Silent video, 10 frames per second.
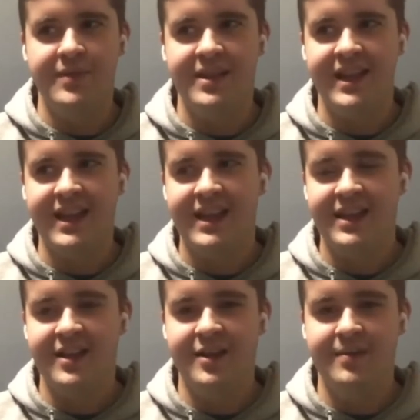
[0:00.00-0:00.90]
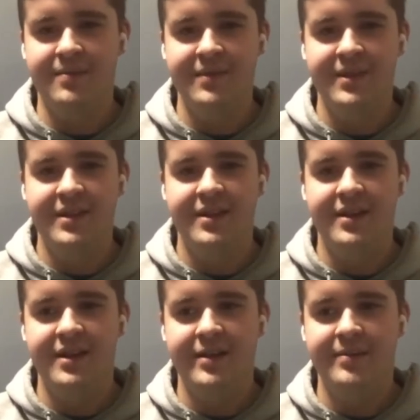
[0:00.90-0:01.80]
like um,
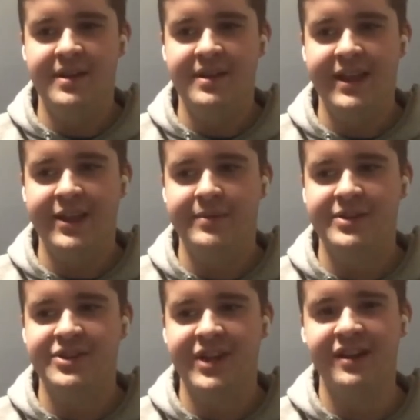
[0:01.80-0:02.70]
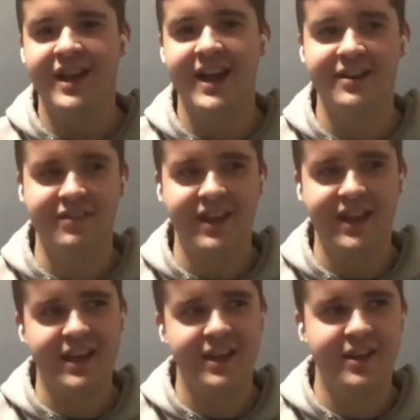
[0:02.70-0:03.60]
um, like um, she'll kind of
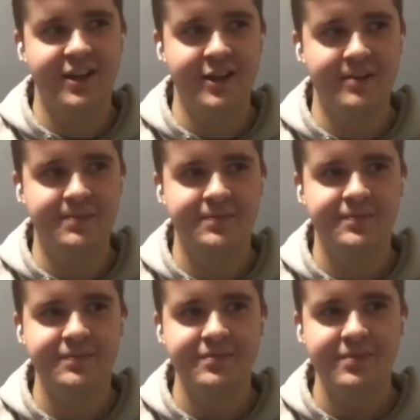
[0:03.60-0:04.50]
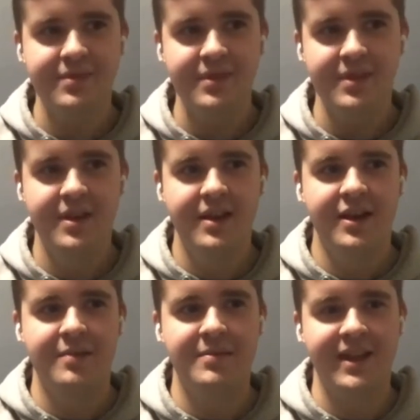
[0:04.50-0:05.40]
like um,
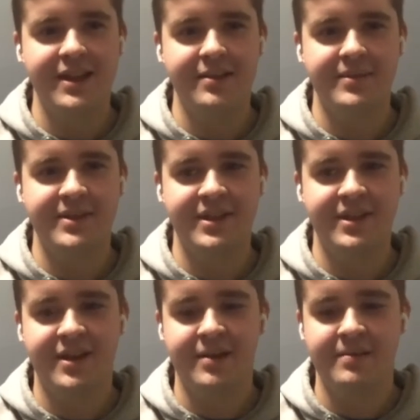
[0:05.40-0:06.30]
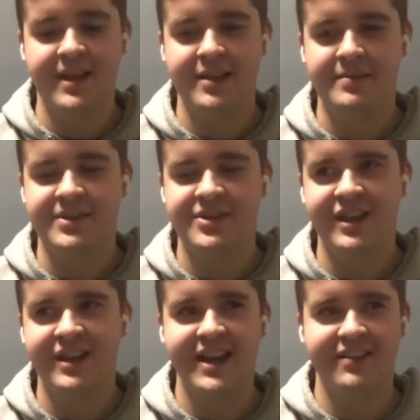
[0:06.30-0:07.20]
um, like um, um, like um,
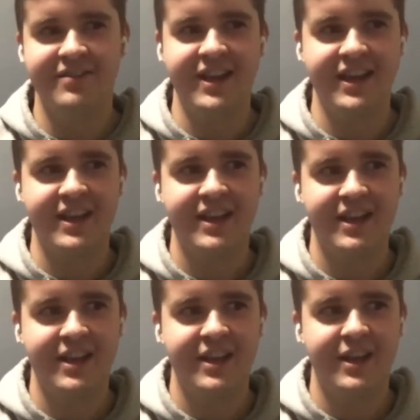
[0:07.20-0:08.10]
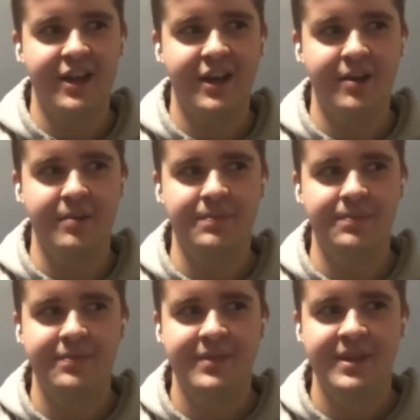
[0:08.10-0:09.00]
she'll kind of like um,
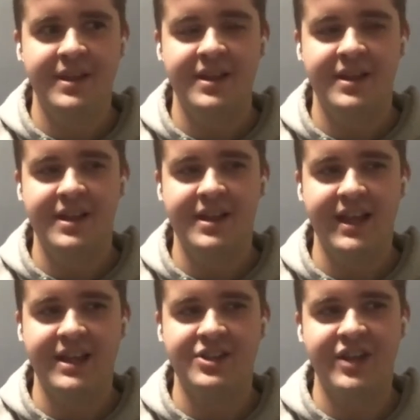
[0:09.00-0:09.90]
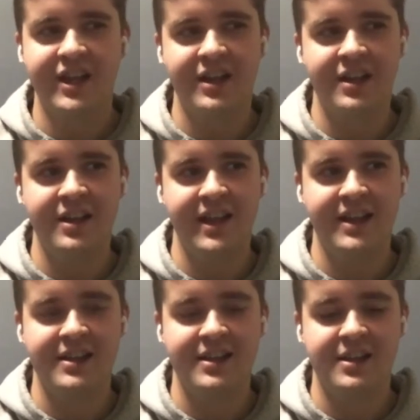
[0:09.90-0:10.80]
like she'll
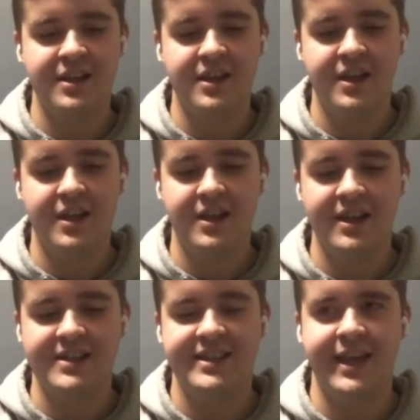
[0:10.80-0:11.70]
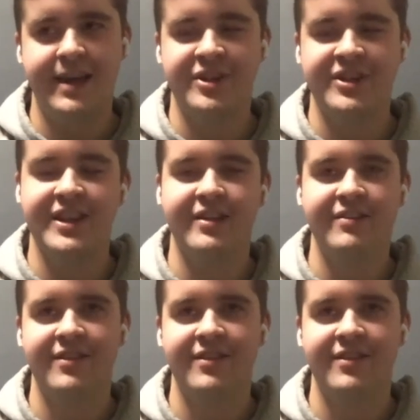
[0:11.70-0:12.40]
like, let's see, I'm trying to think of